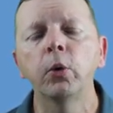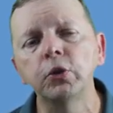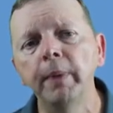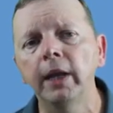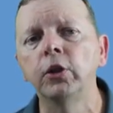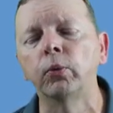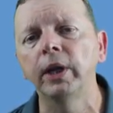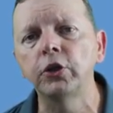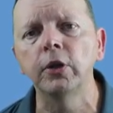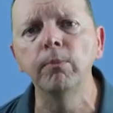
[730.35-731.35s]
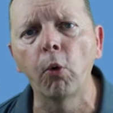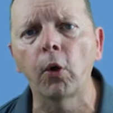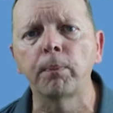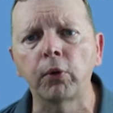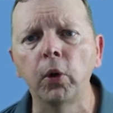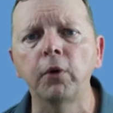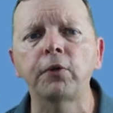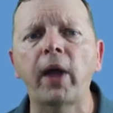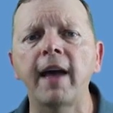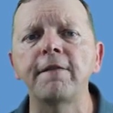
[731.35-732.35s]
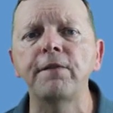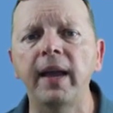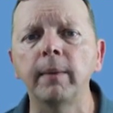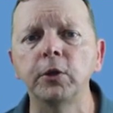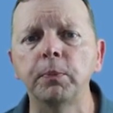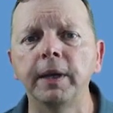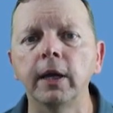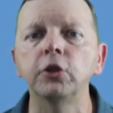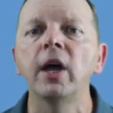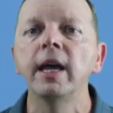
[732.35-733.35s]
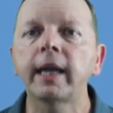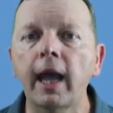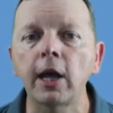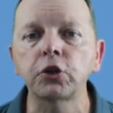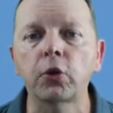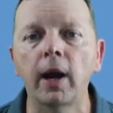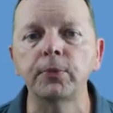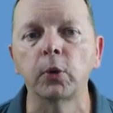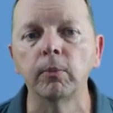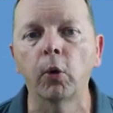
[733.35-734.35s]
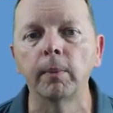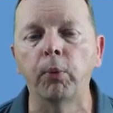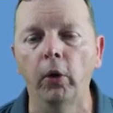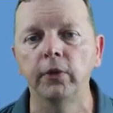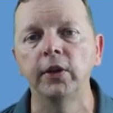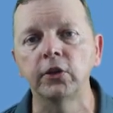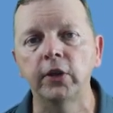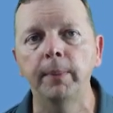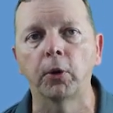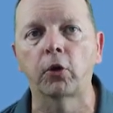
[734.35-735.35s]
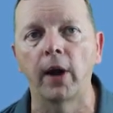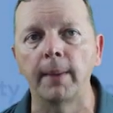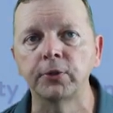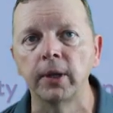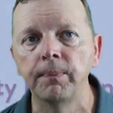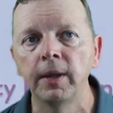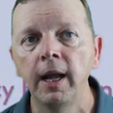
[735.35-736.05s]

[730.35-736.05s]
which made the region more prone to have famines because cash crops were more important than staple crops.